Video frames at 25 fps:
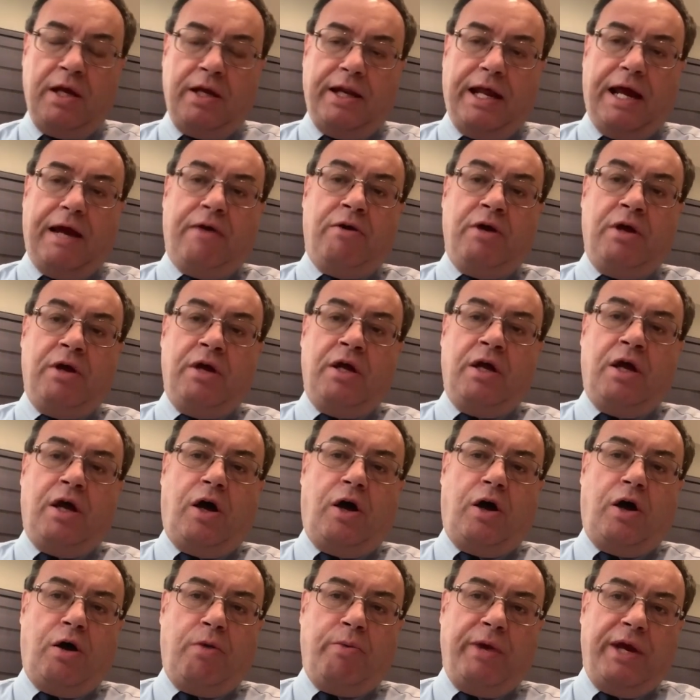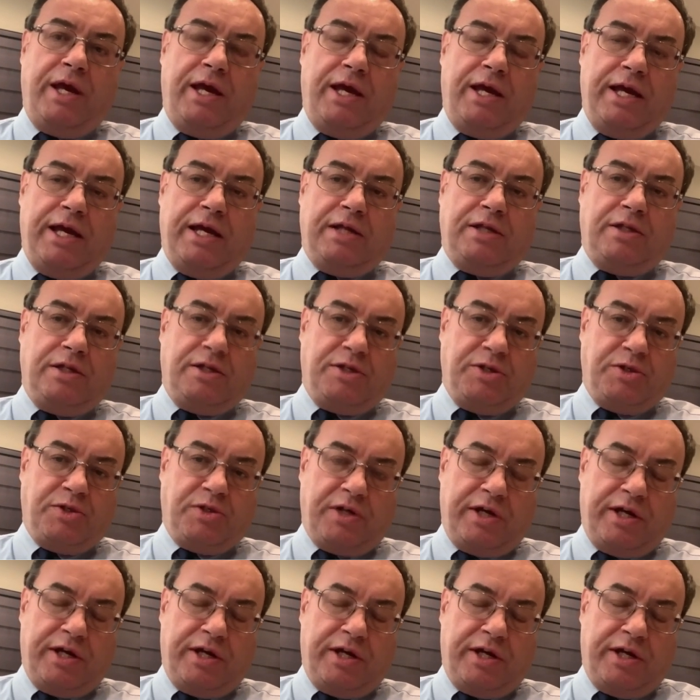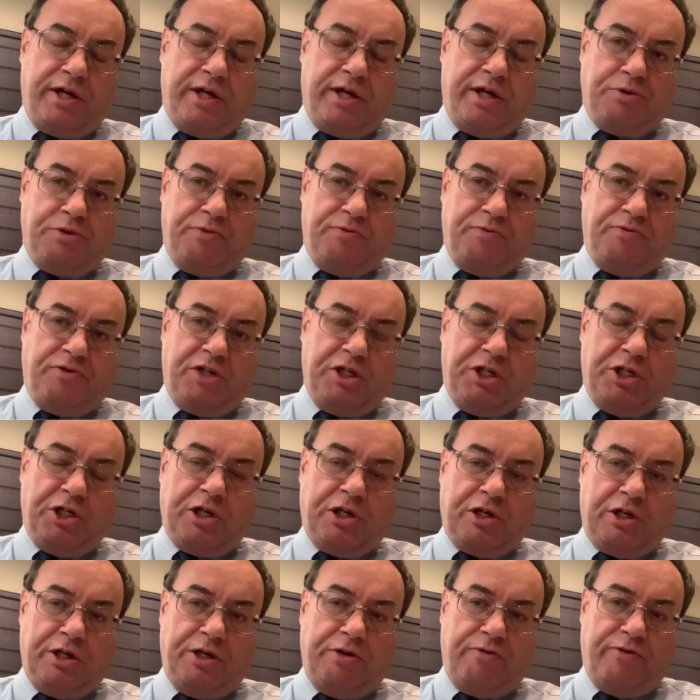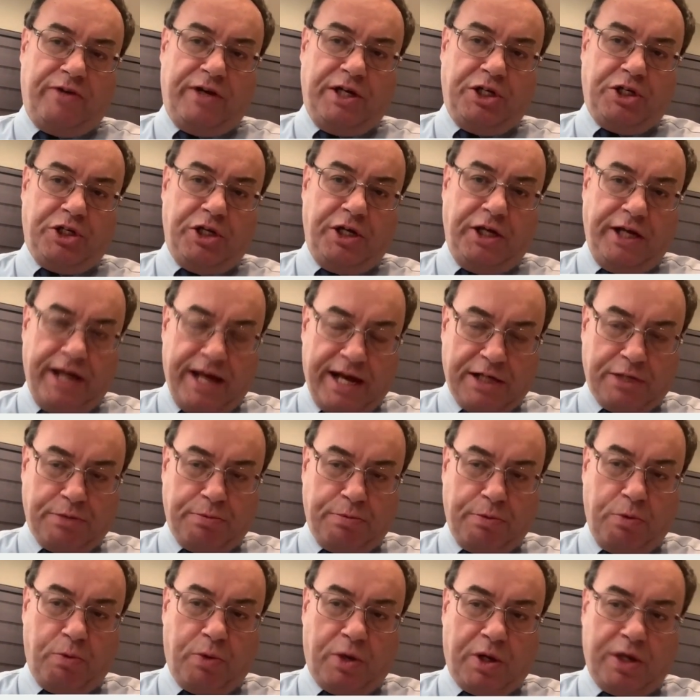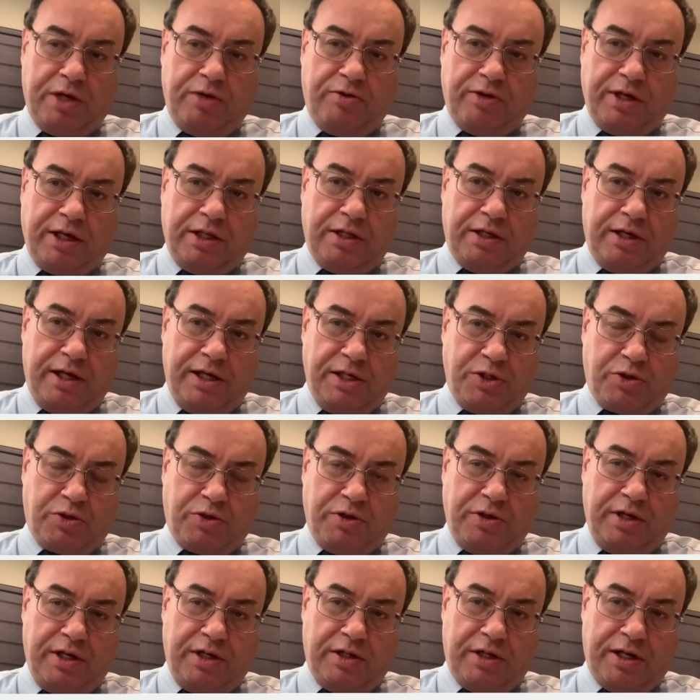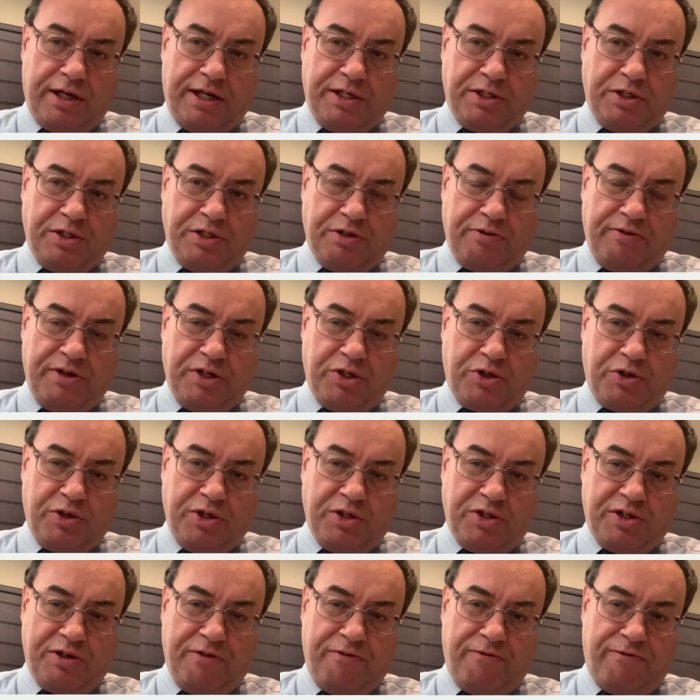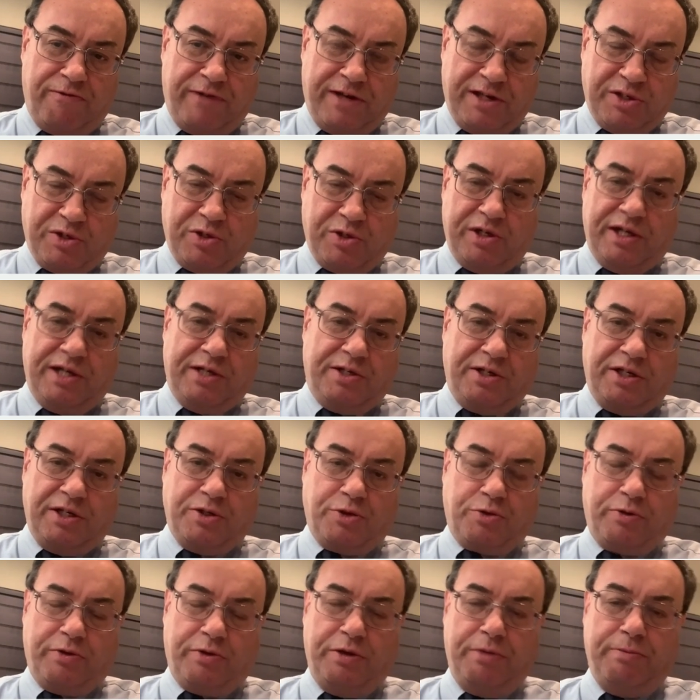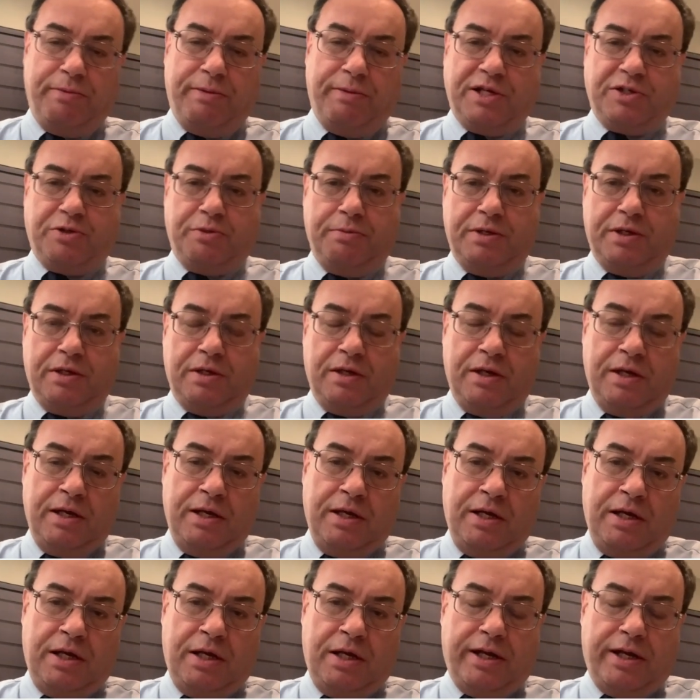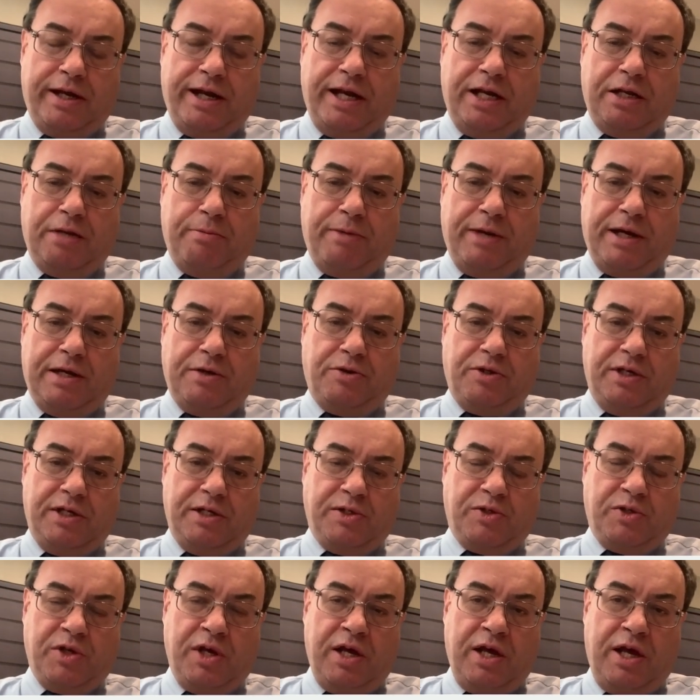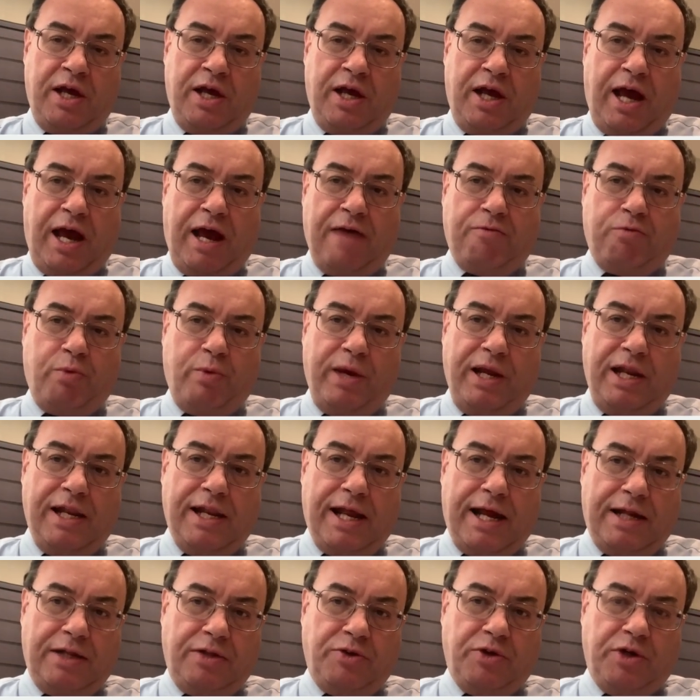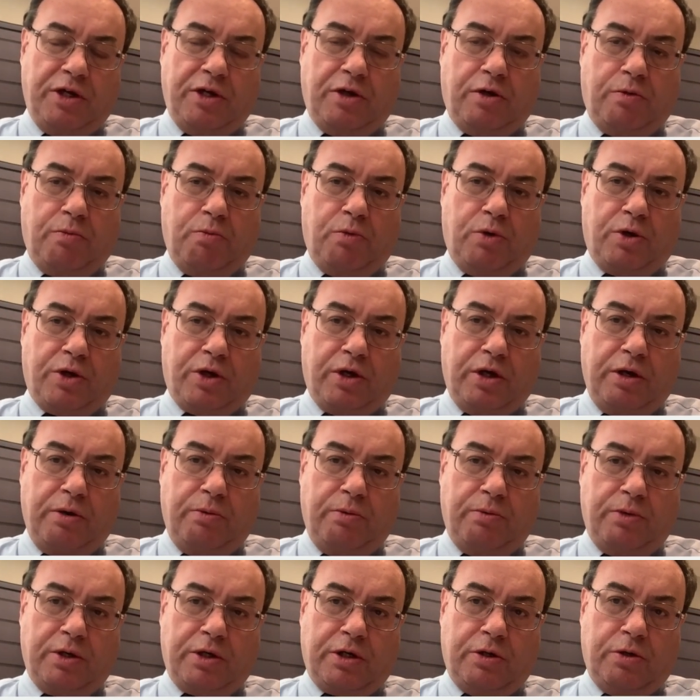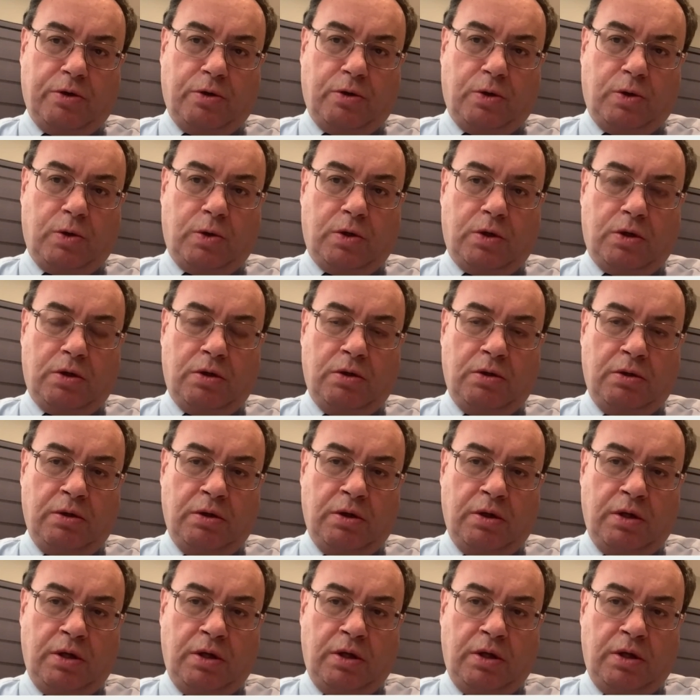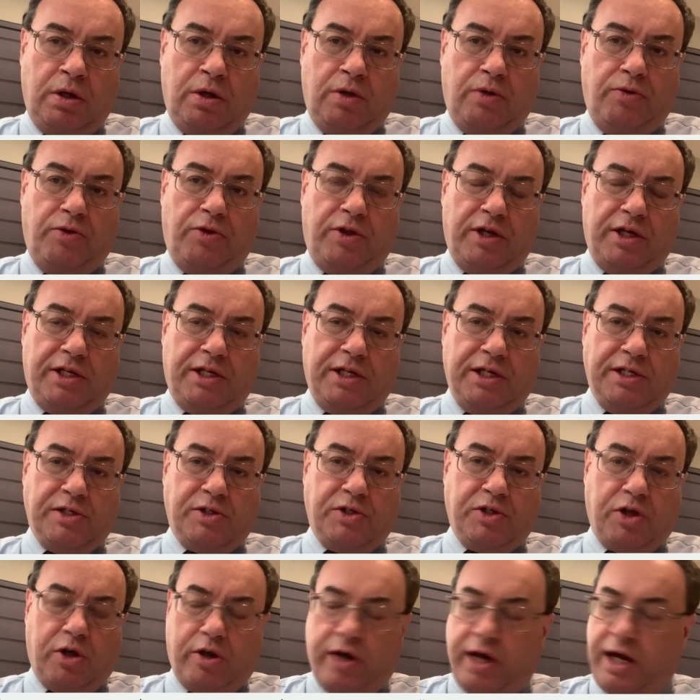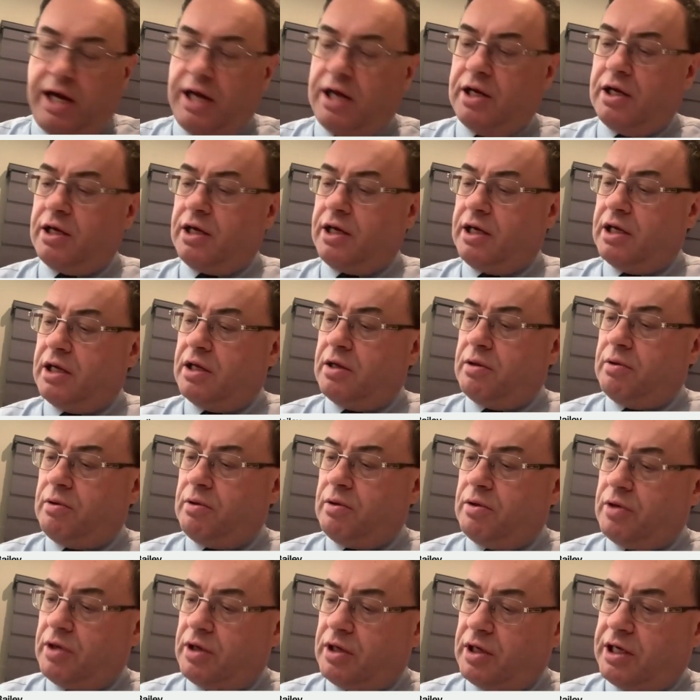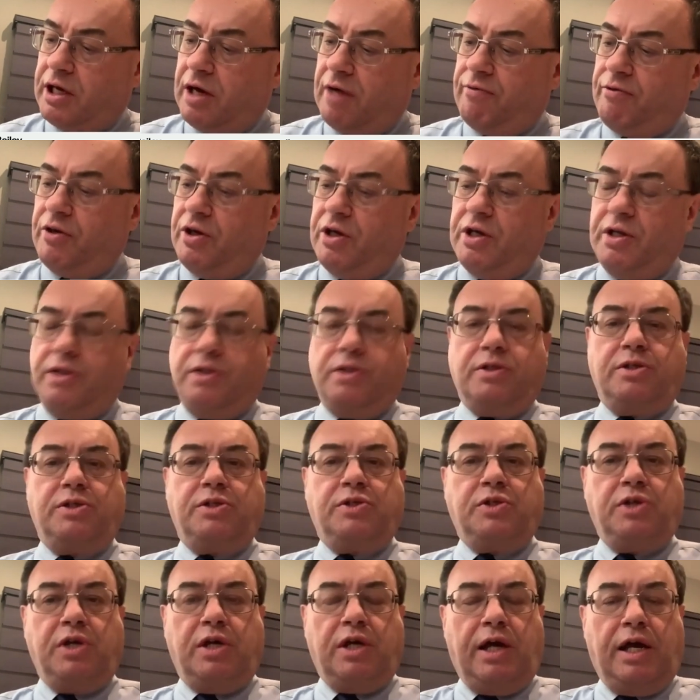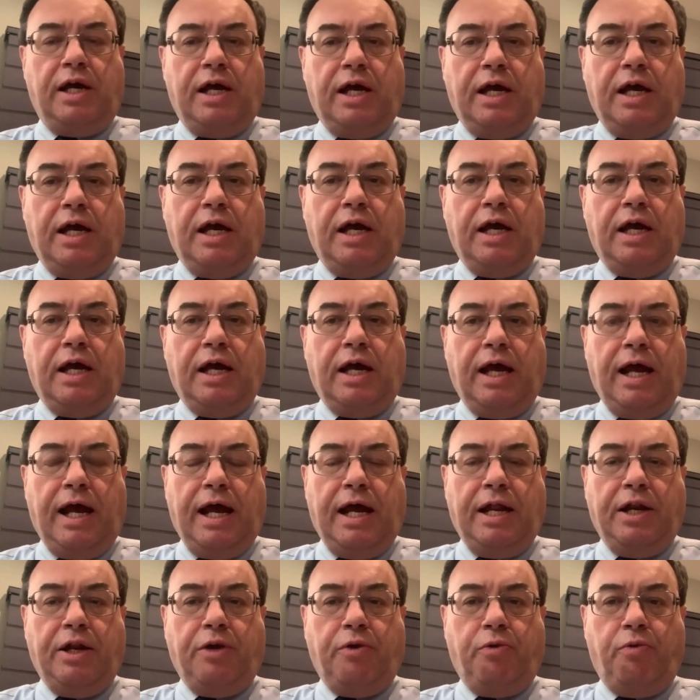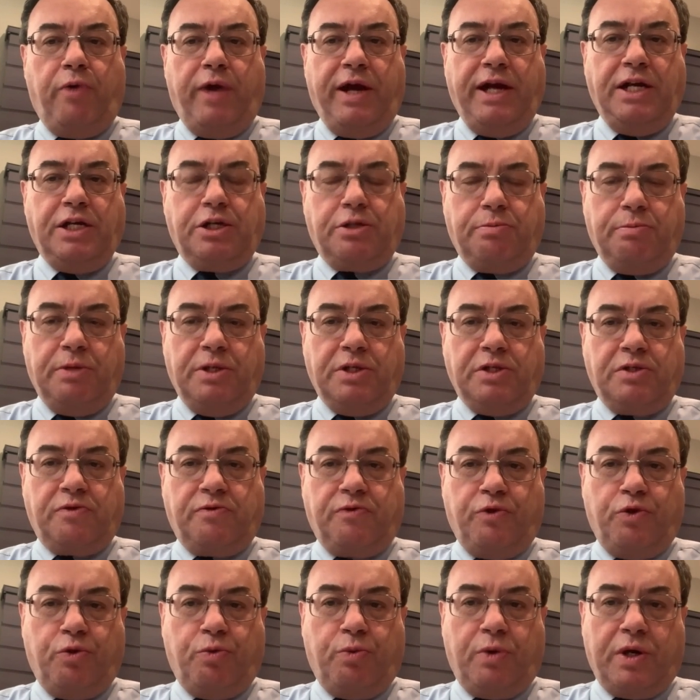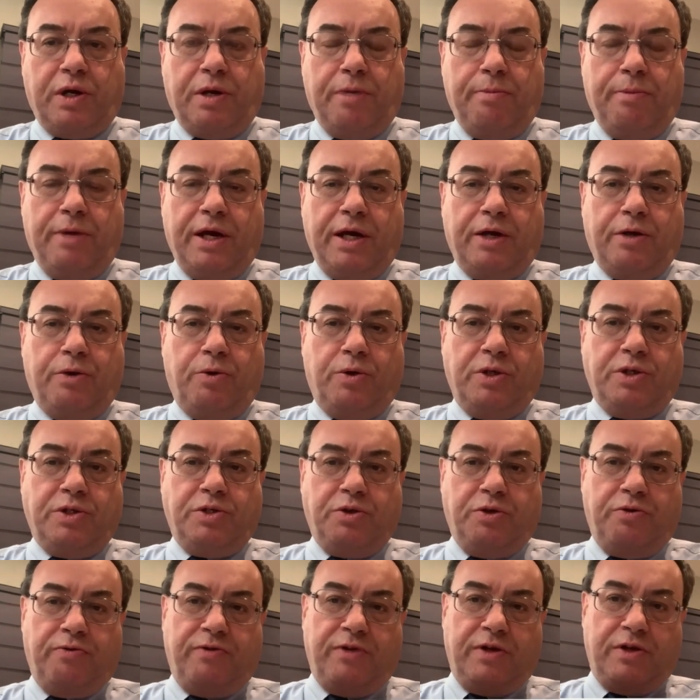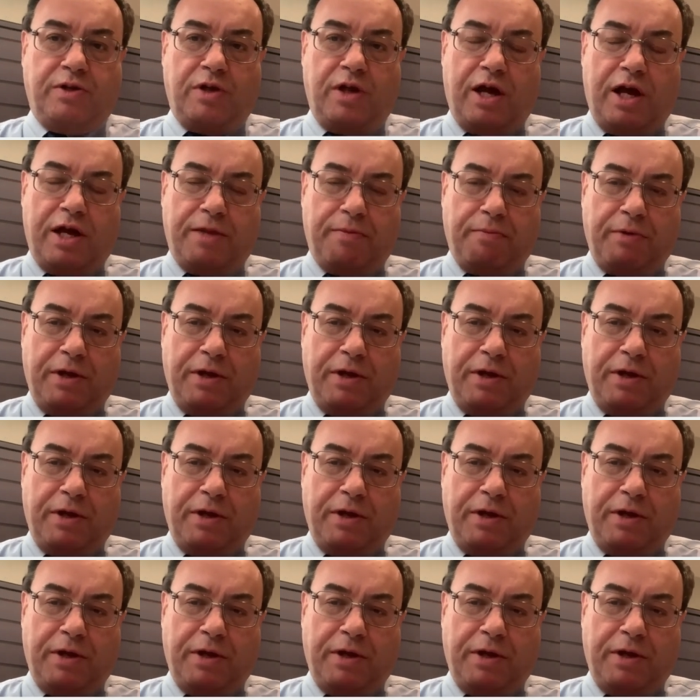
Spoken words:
Now, are we here to stay in terms of digital innovation? Yes. But what I think the lessons of history are so fascinating, as Queen Máxima laid them out, is have we landed on what I would call the design governance and arrangements for what I might call a sort of